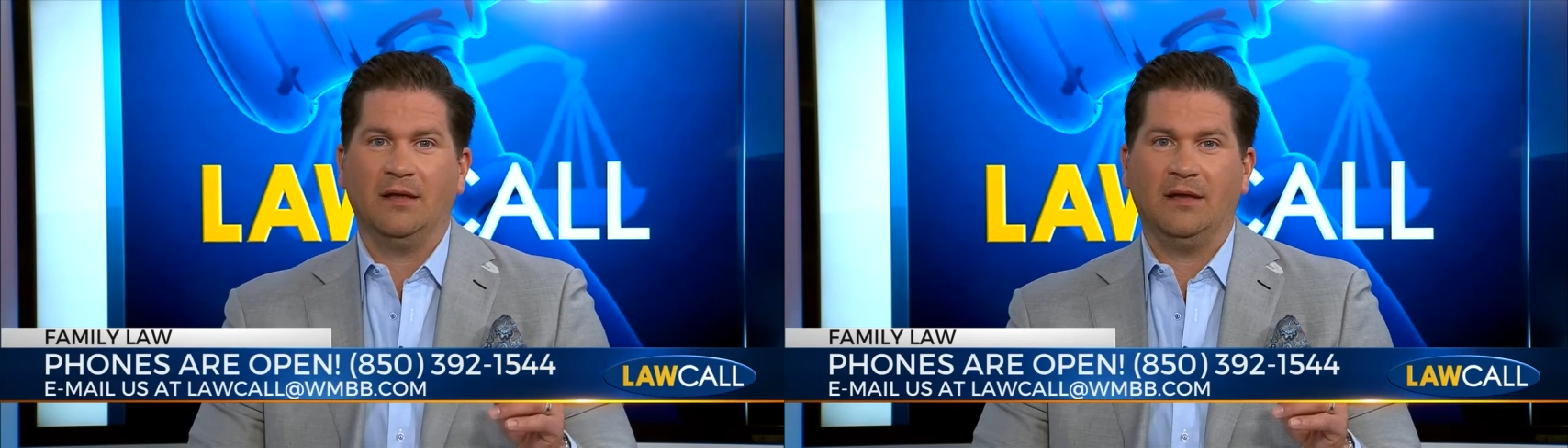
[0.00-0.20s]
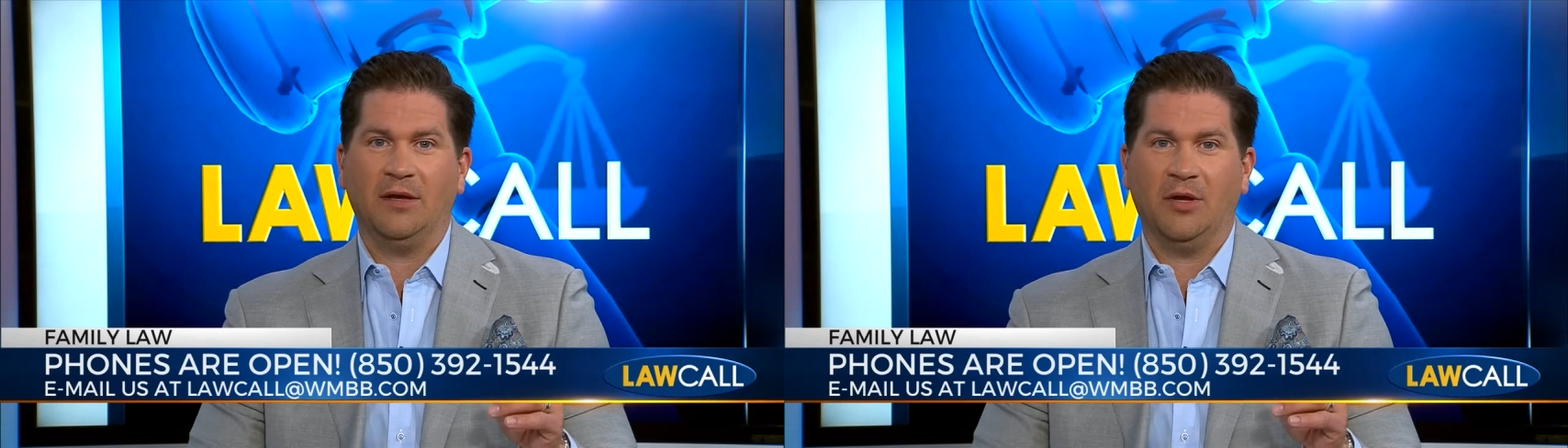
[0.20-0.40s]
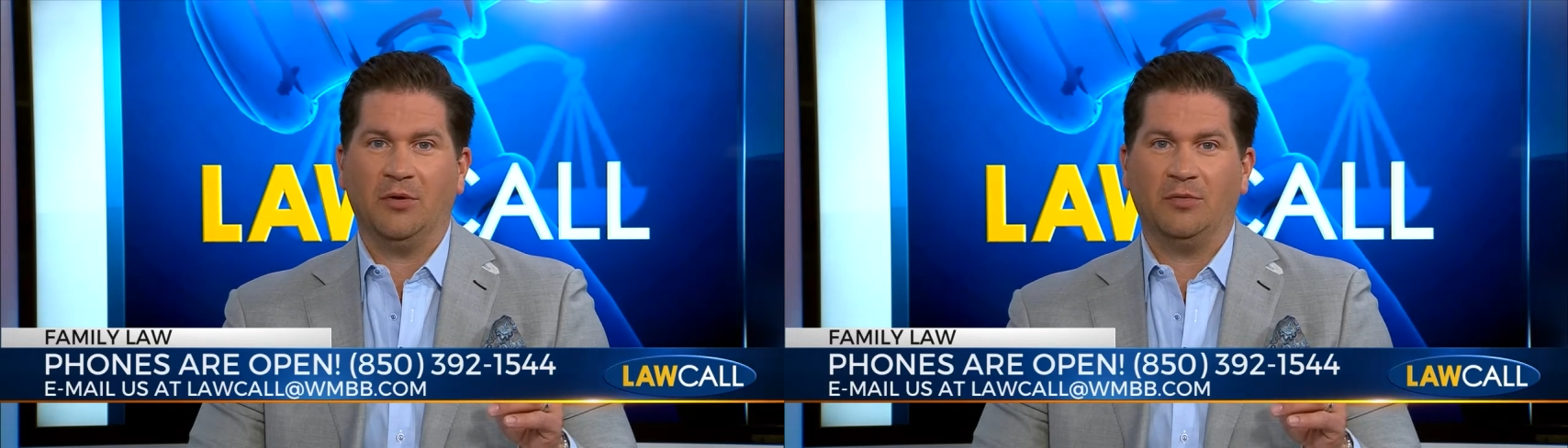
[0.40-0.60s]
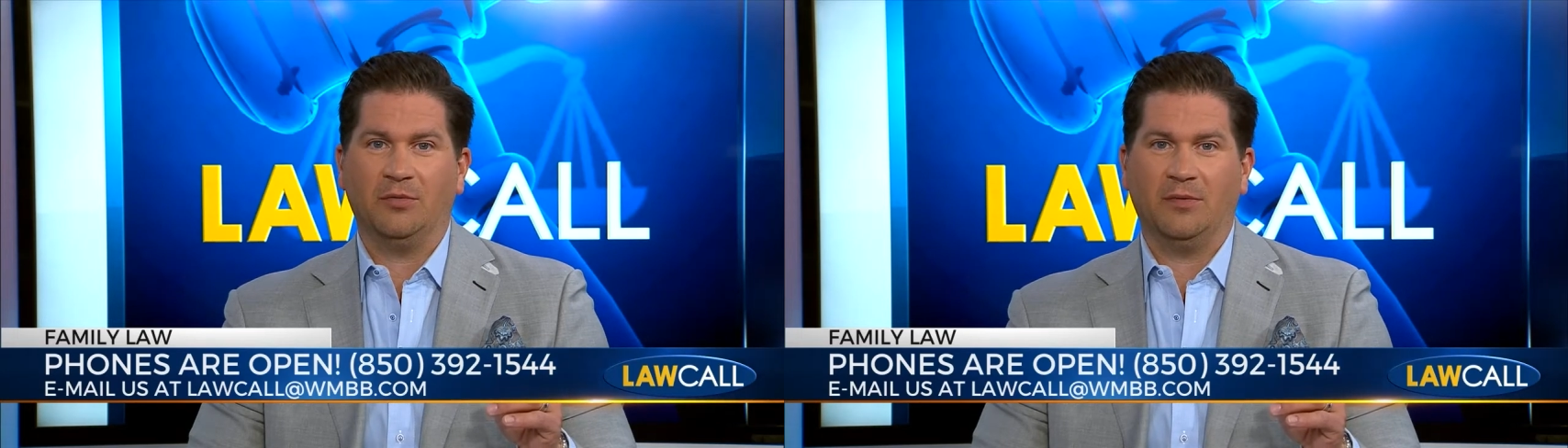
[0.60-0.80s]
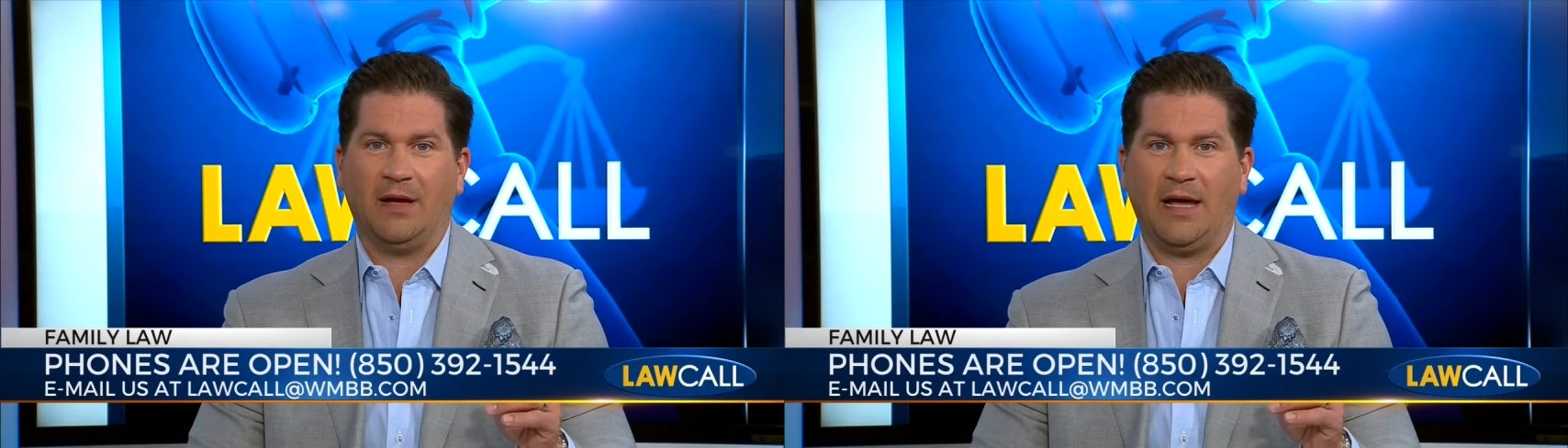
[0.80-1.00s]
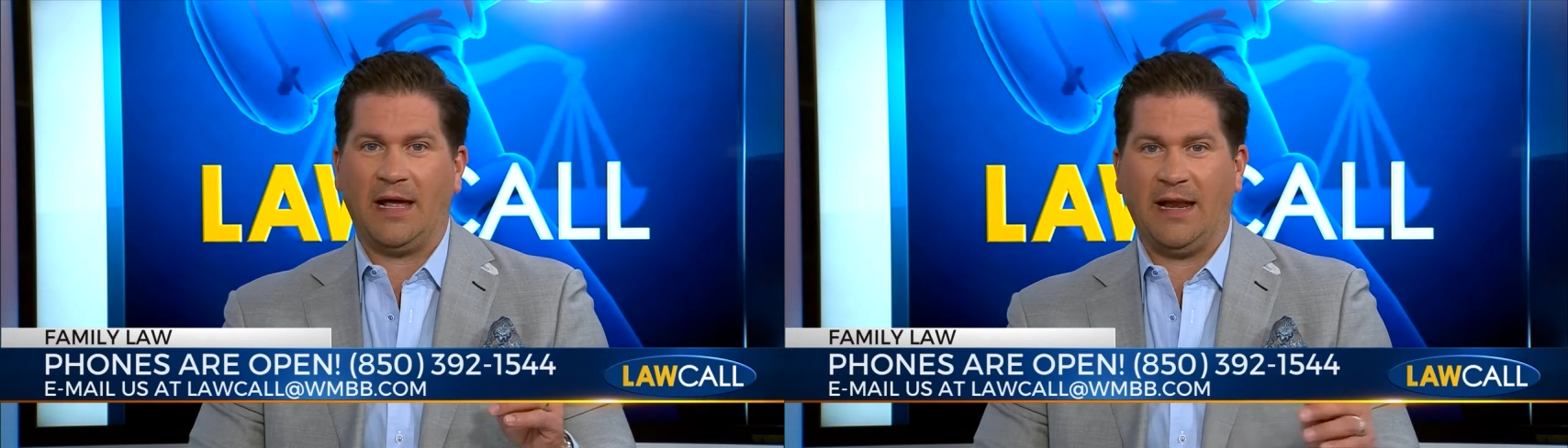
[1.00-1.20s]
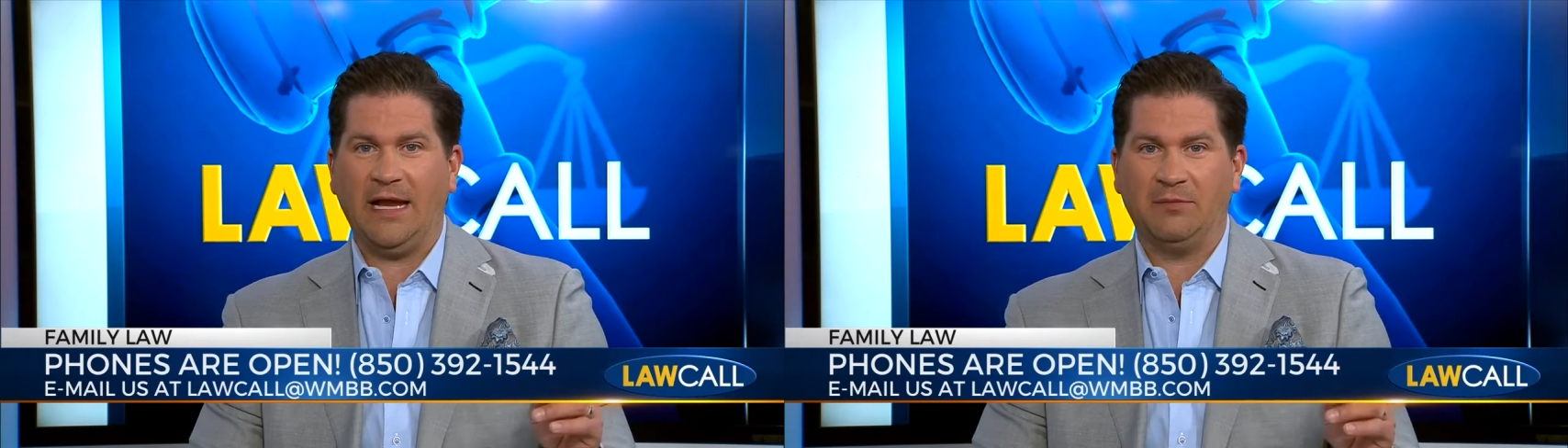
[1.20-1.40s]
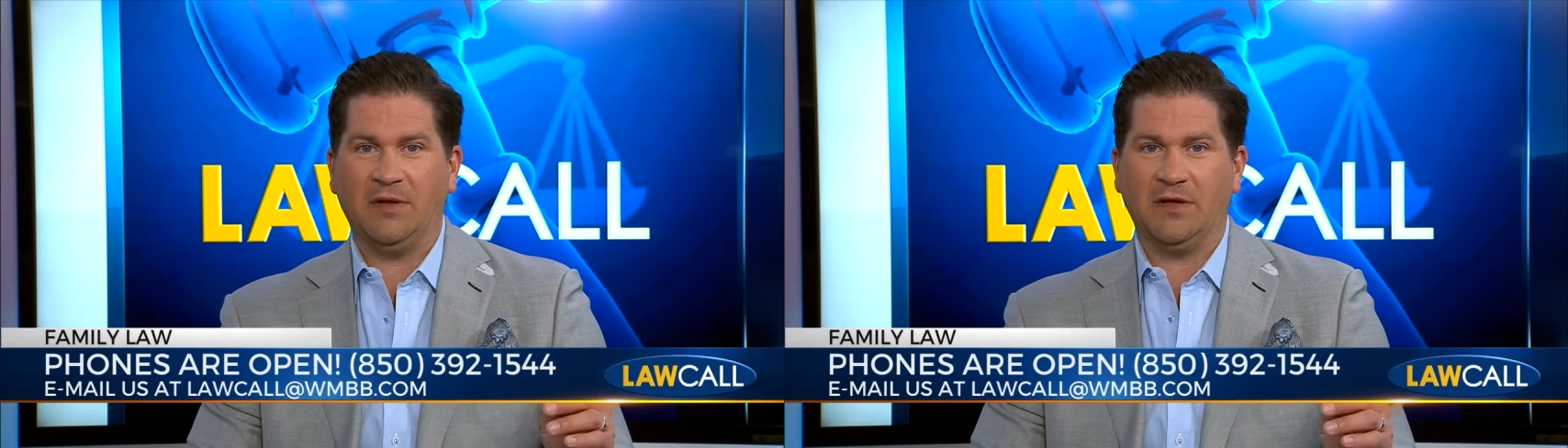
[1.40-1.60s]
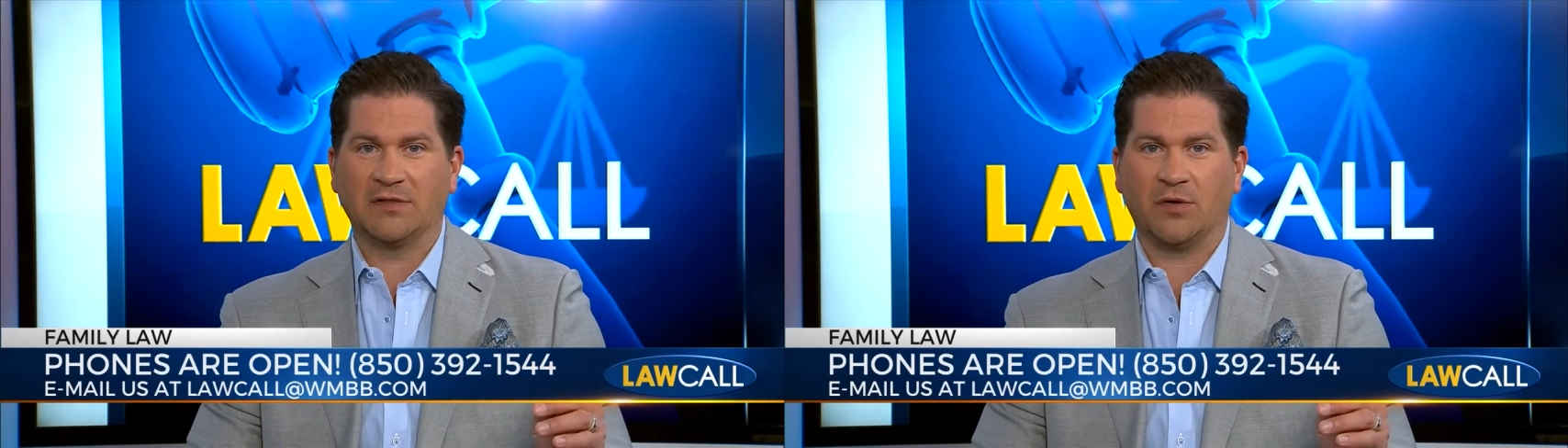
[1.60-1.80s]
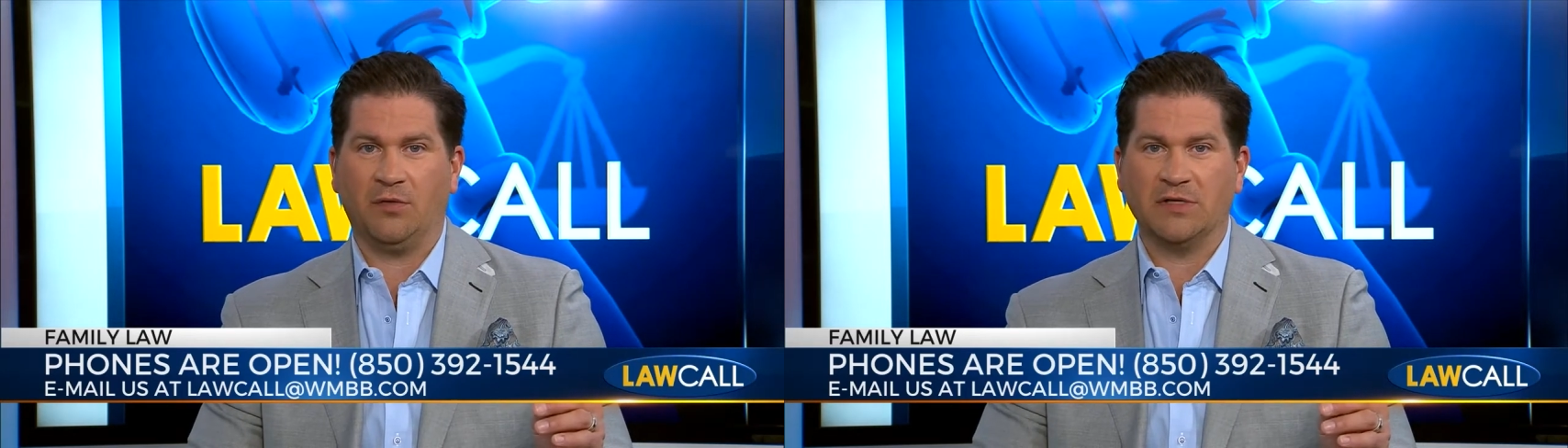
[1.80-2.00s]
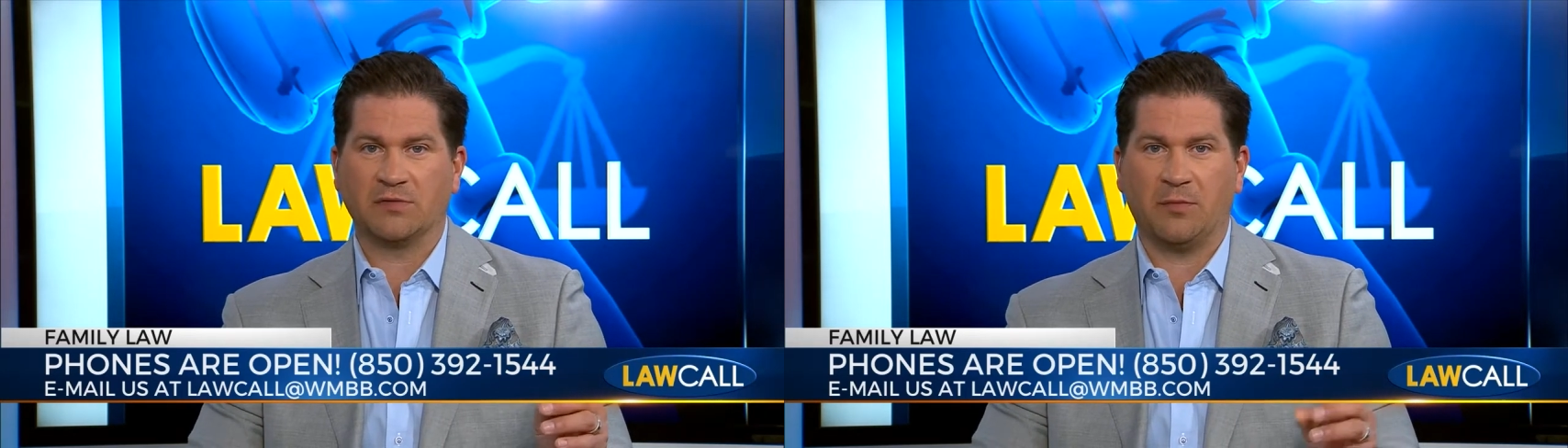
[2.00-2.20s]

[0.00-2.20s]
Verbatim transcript: you know, I'd, I'd hate to be the attorneys